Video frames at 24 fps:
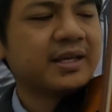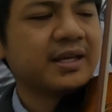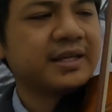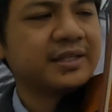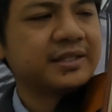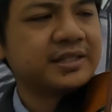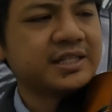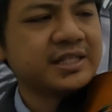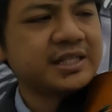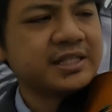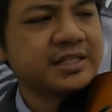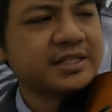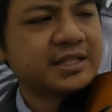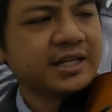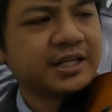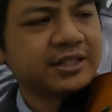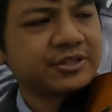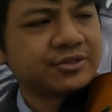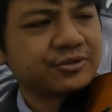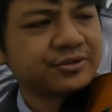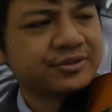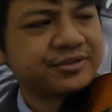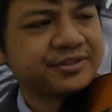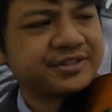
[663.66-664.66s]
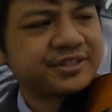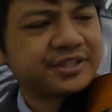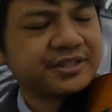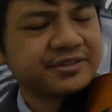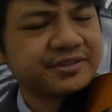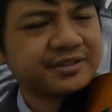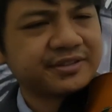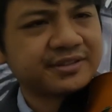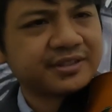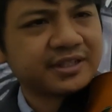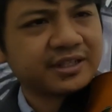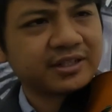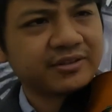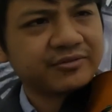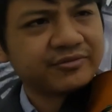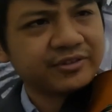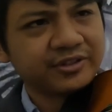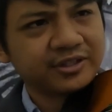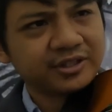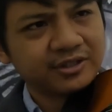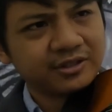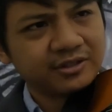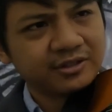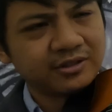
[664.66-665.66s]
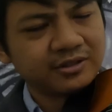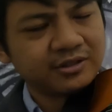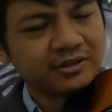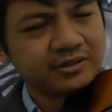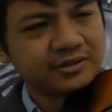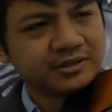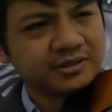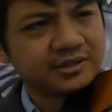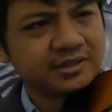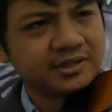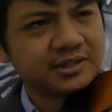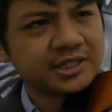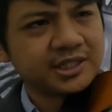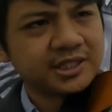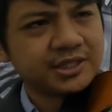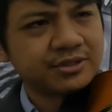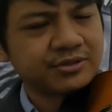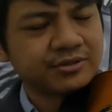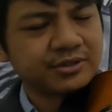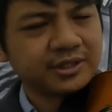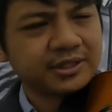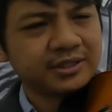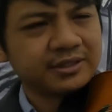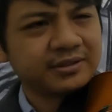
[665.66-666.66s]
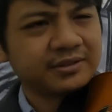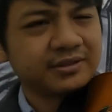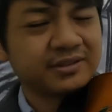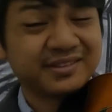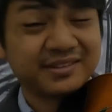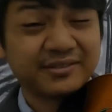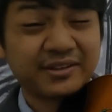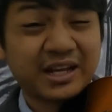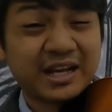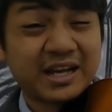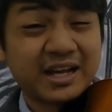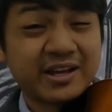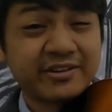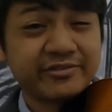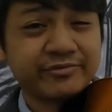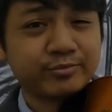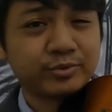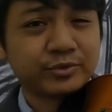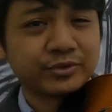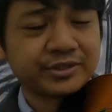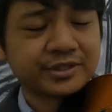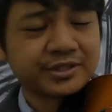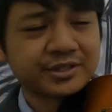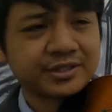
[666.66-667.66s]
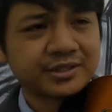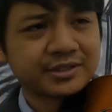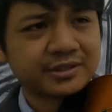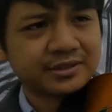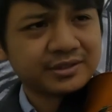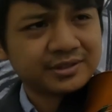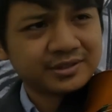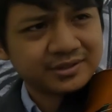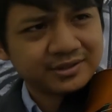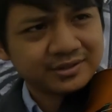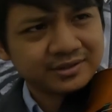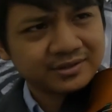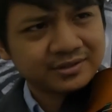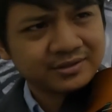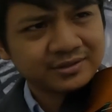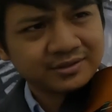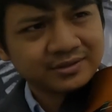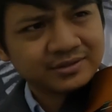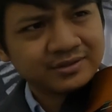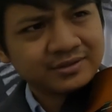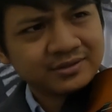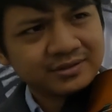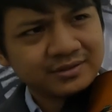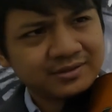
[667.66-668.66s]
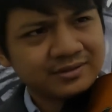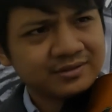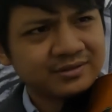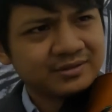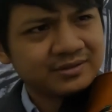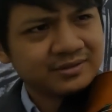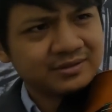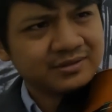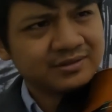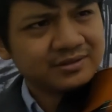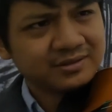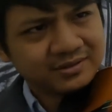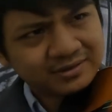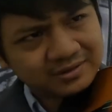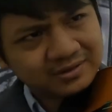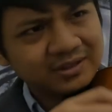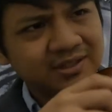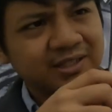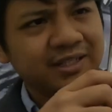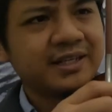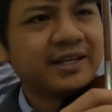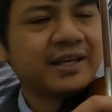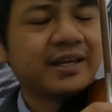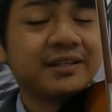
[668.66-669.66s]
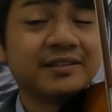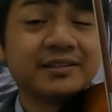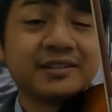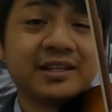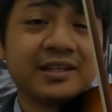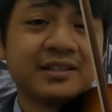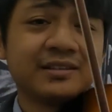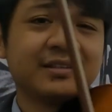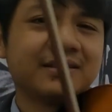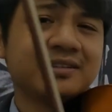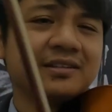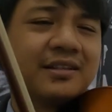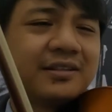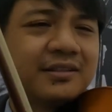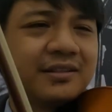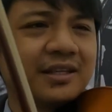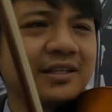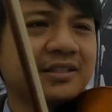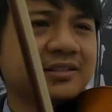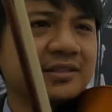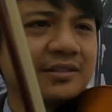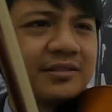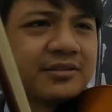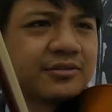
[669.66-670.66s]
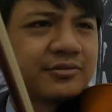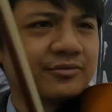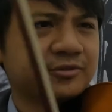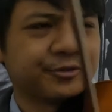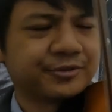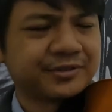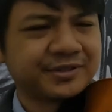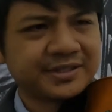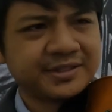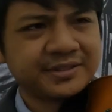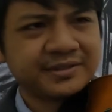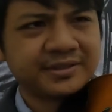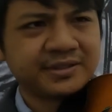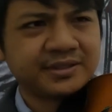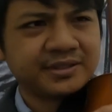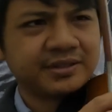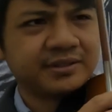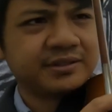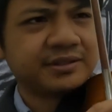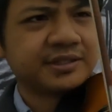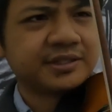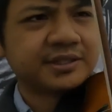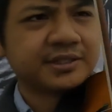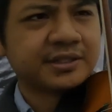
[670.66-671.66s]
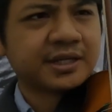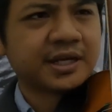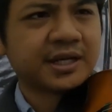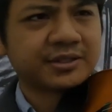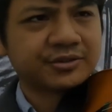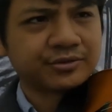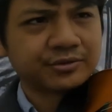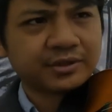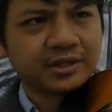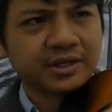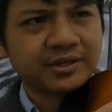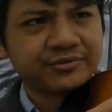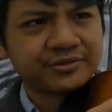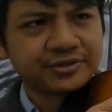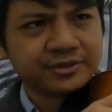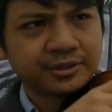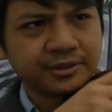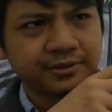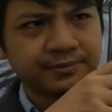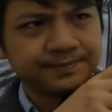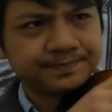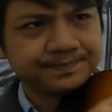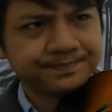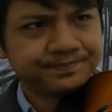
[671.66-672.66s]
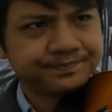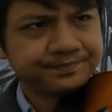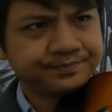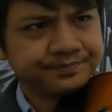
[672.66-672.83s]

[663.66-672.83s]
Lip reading: And E natural is just a second finger on D string, half position. And then the next interval is easy, D natural, F sharp.